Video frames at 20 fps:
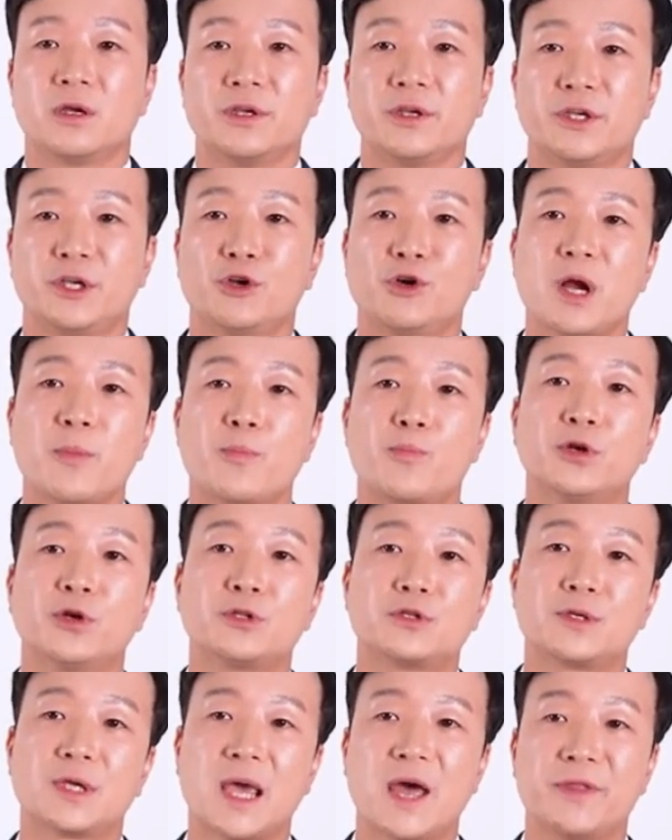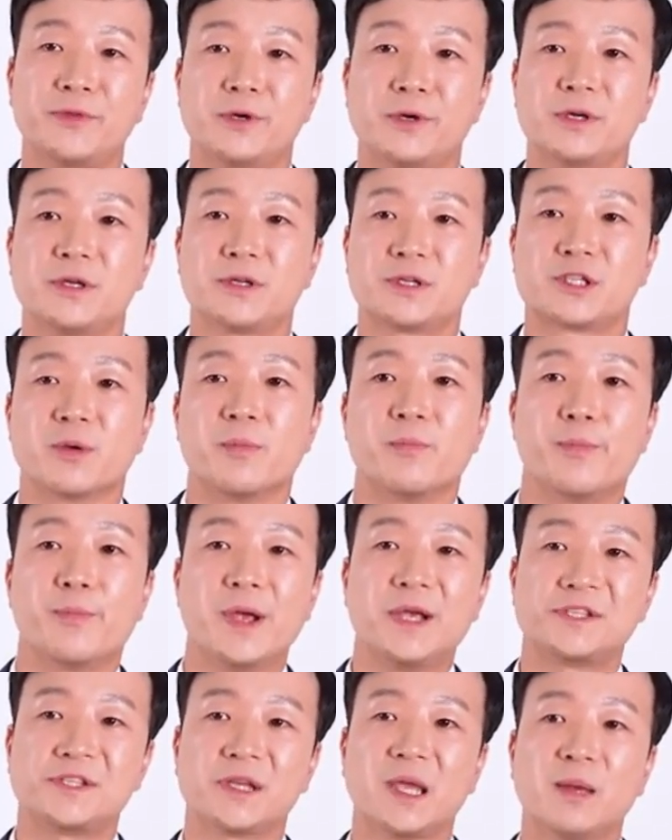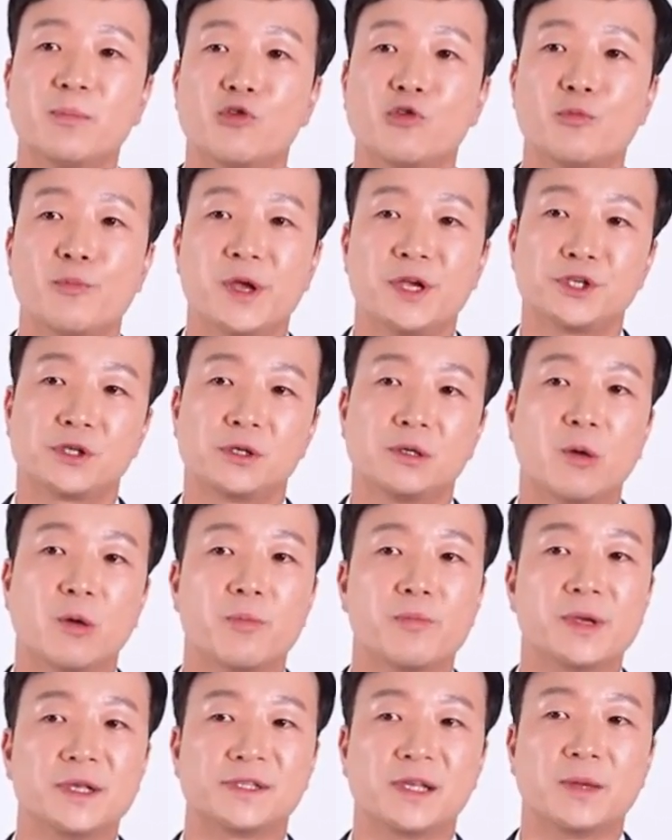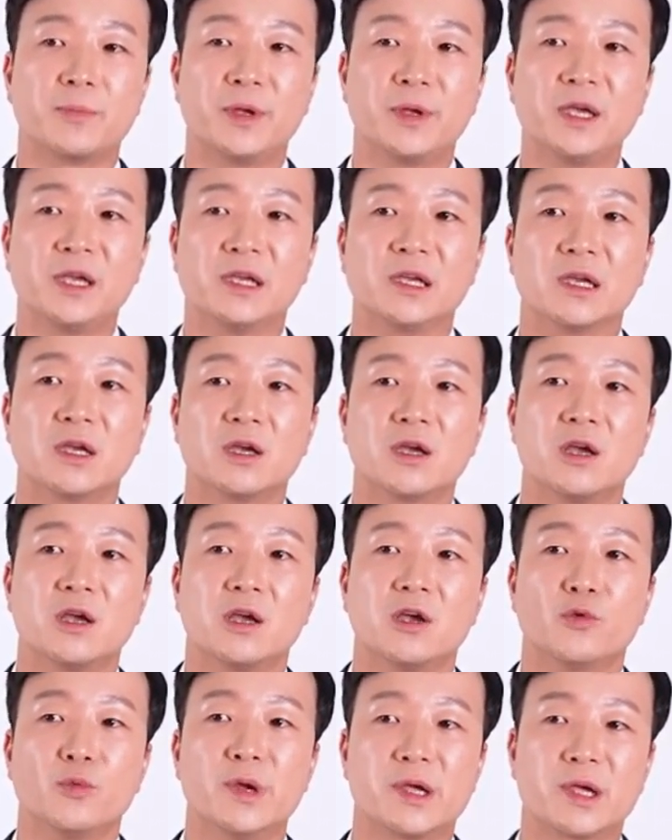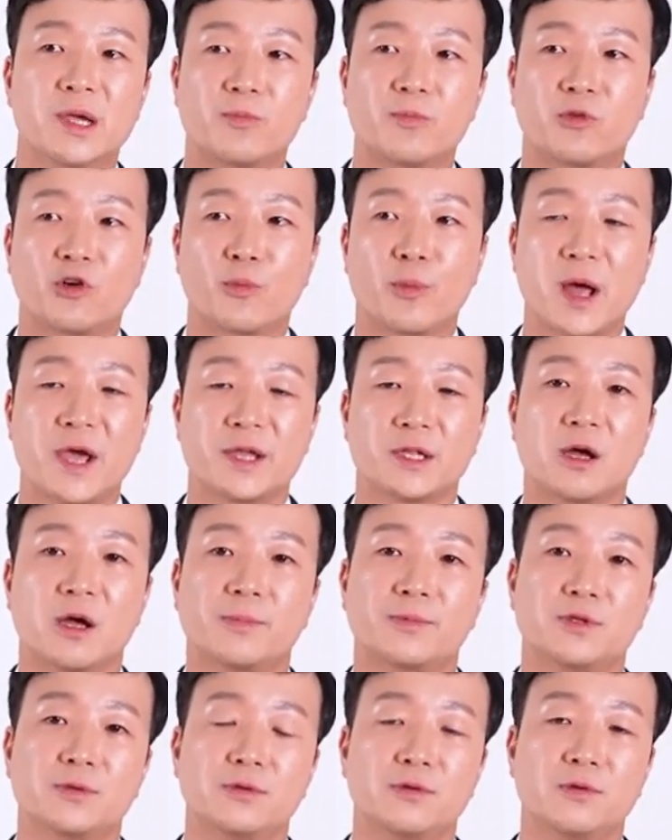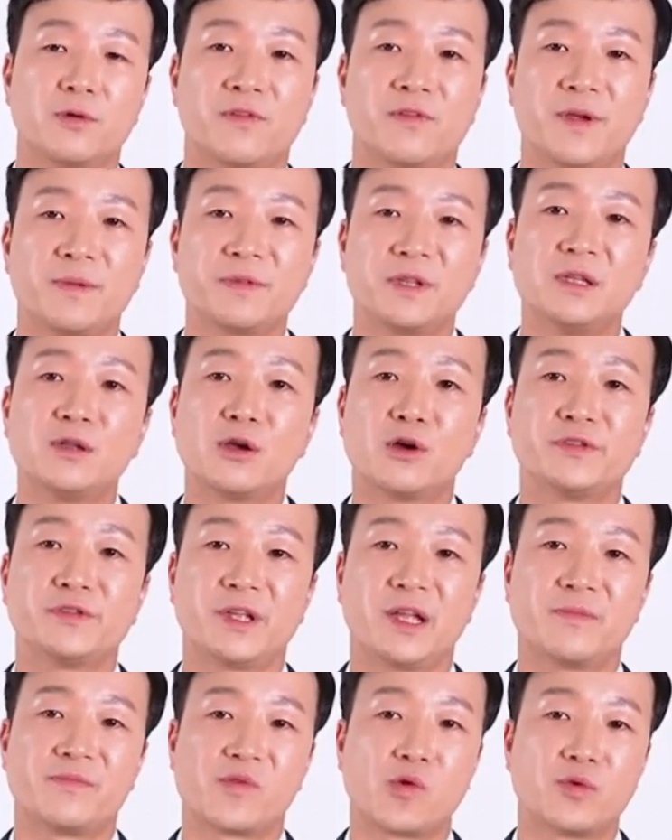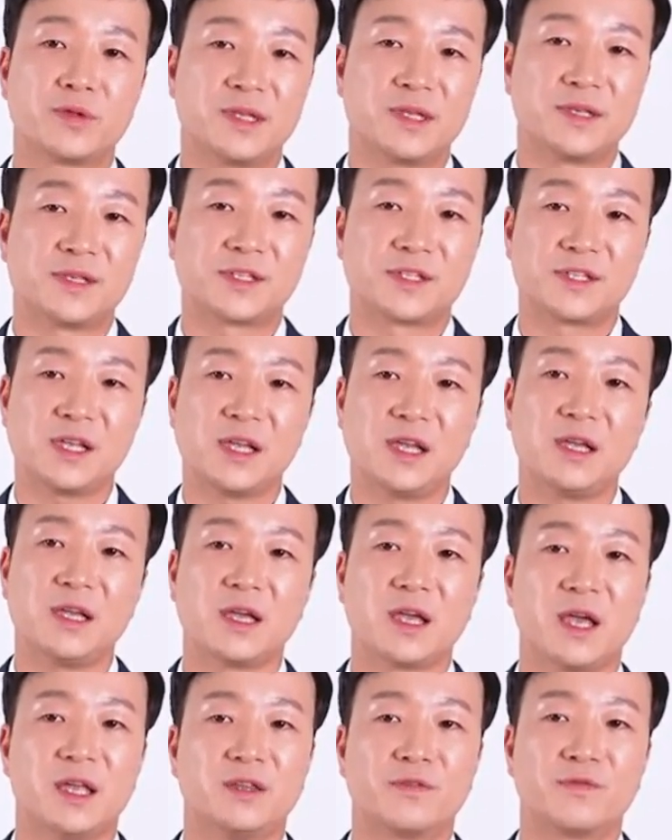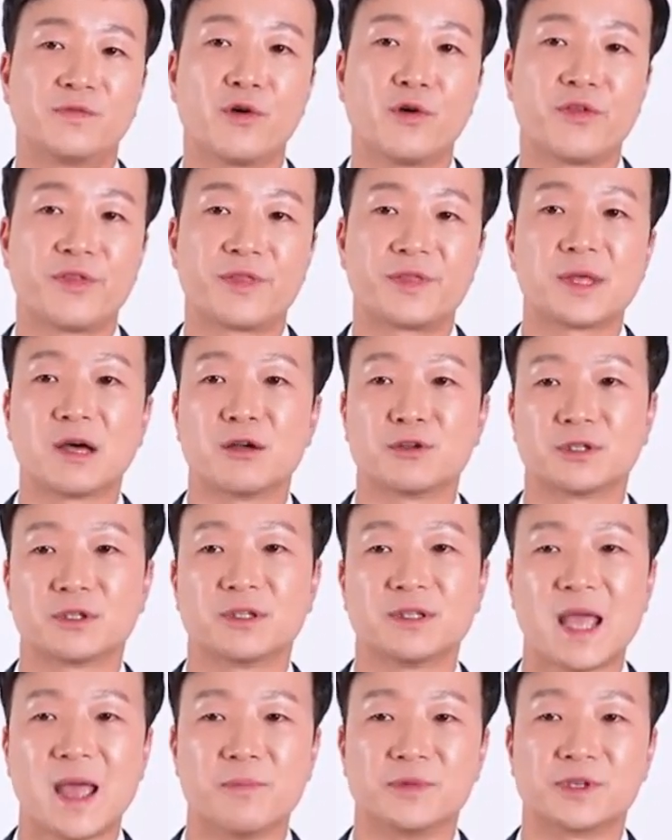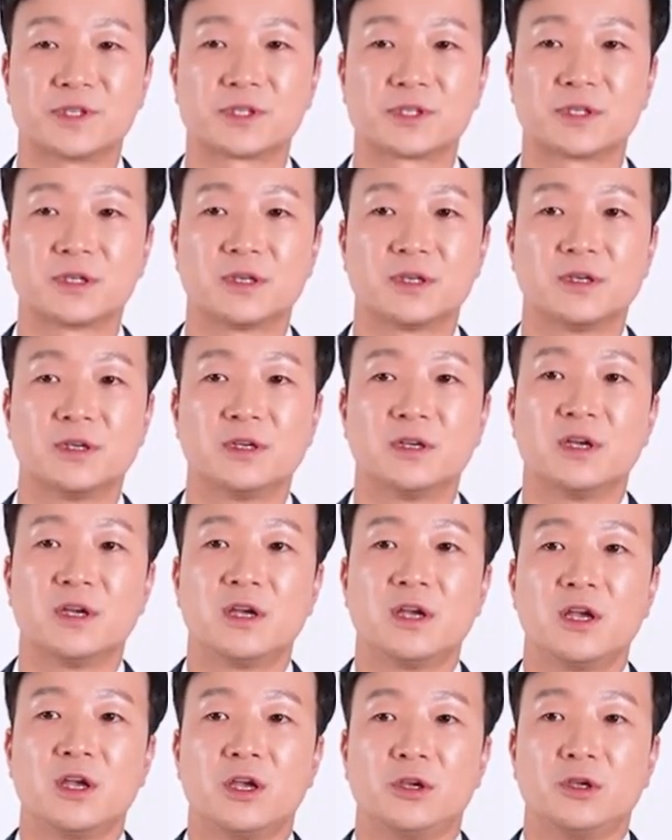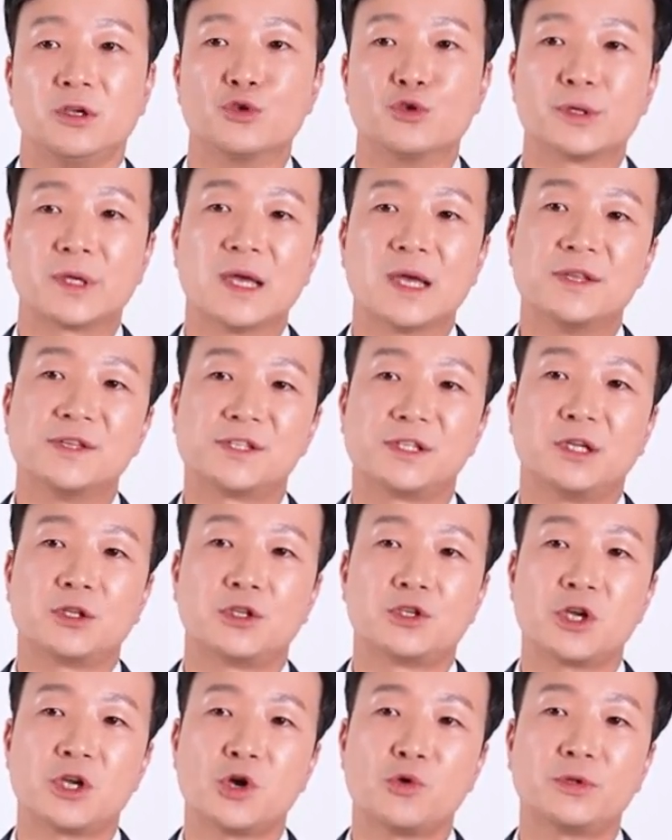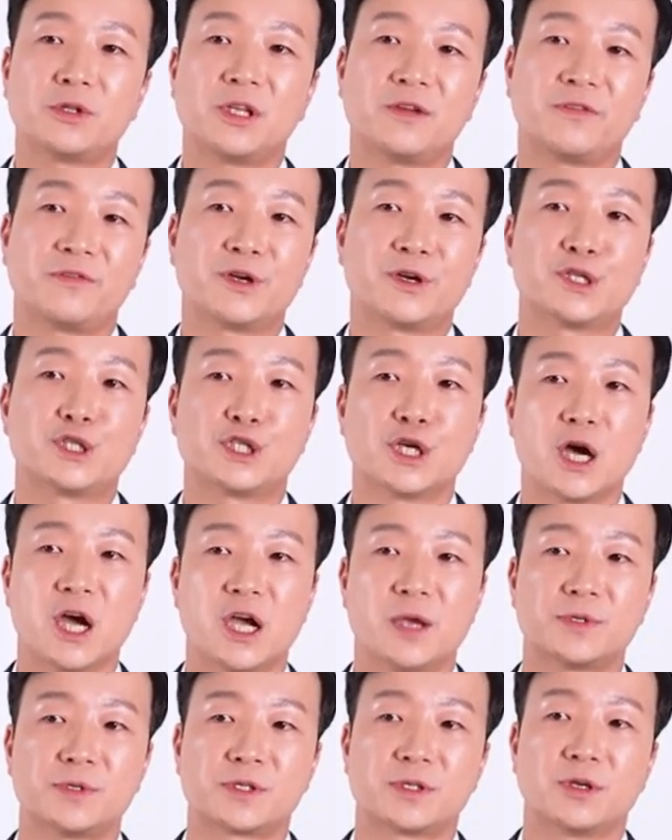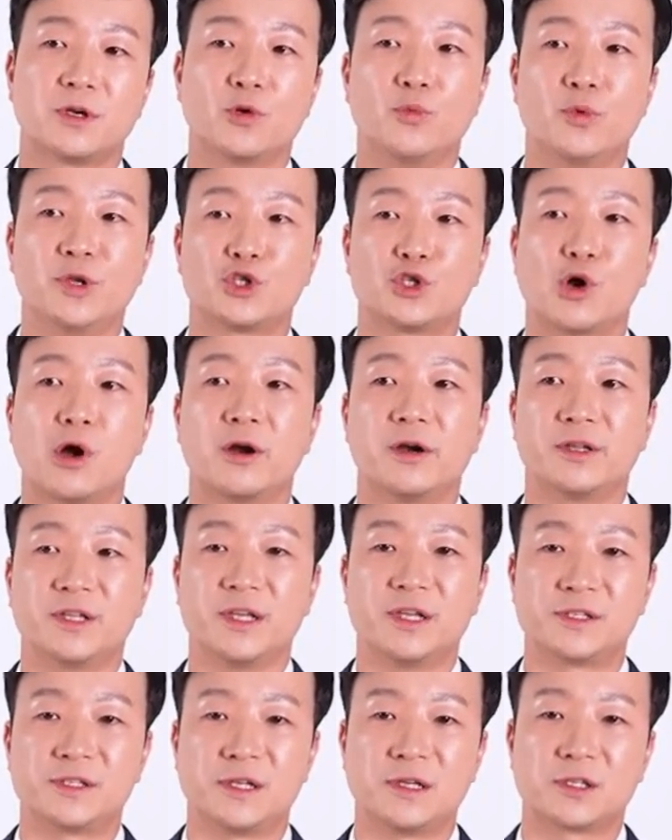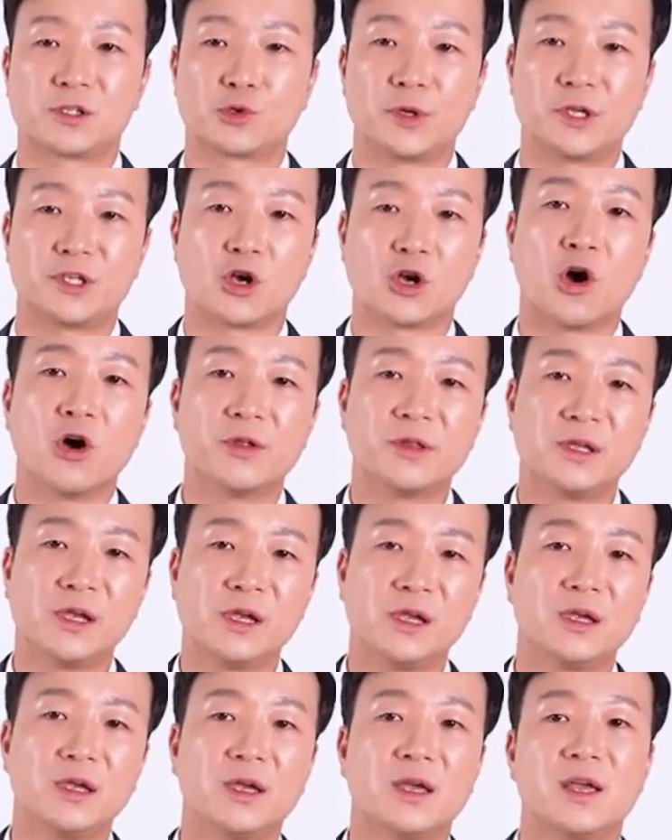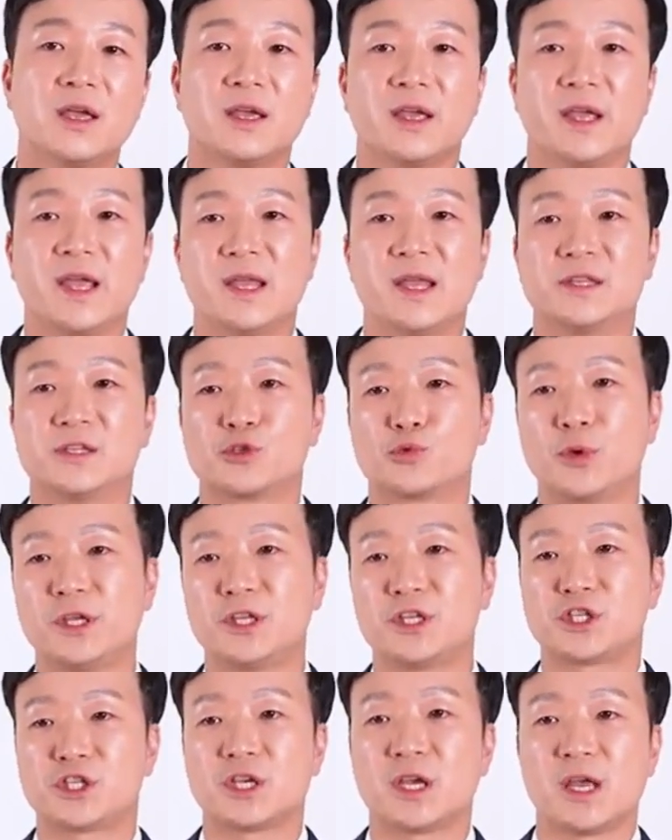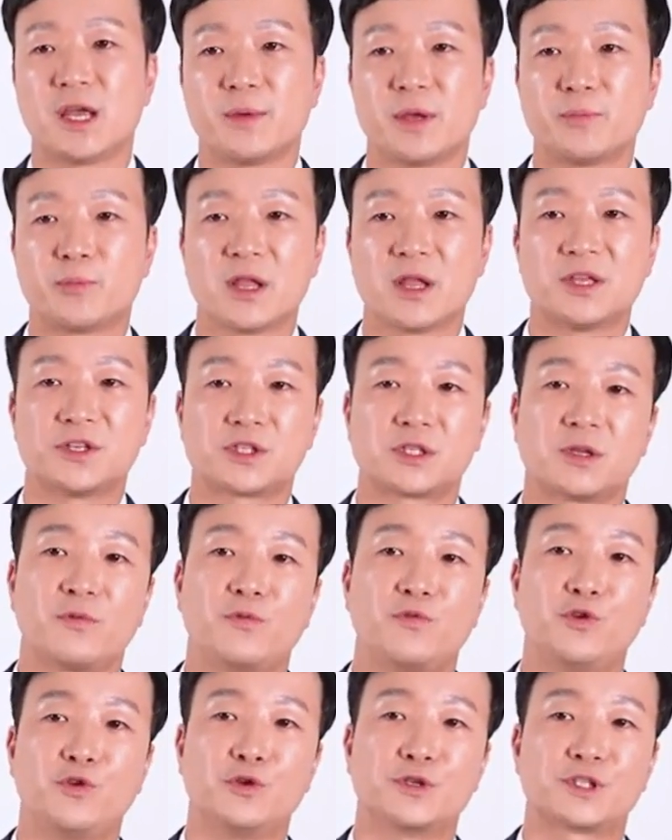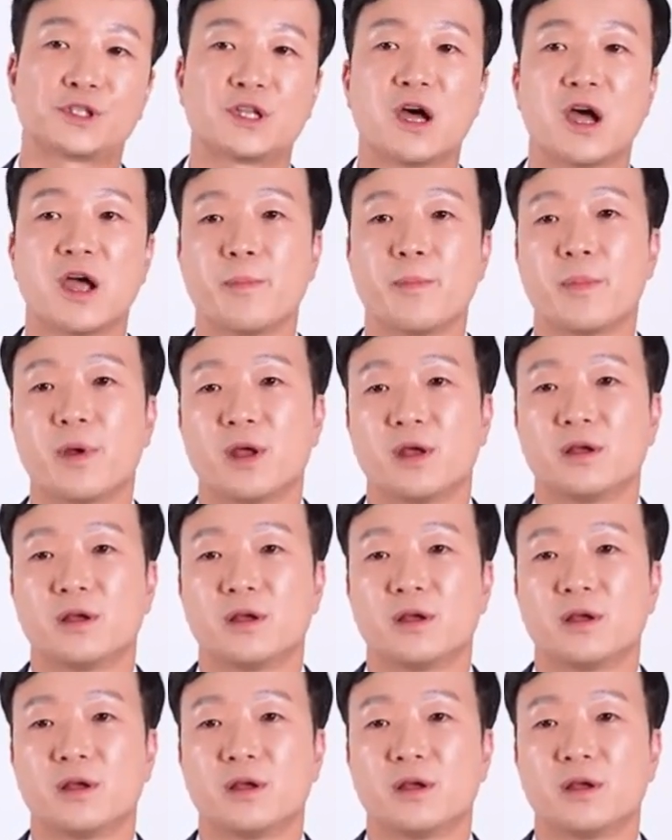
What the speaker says: Here I put together some basic information of BCP. We can provide up to 1500 volt DC and 4000 amps. You can see two different types, which are DC switch only and switch plus fuse type.